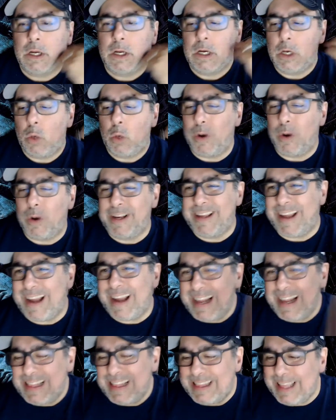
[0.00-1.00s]
What
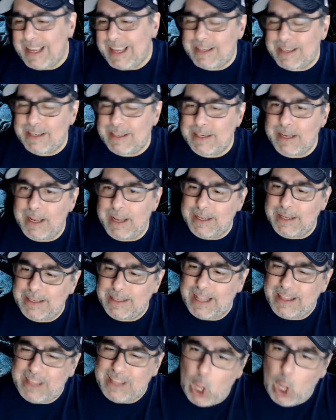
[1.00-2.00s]
Kant thinks is
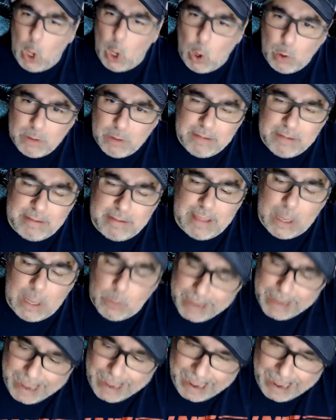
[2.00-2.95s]
that the only thing we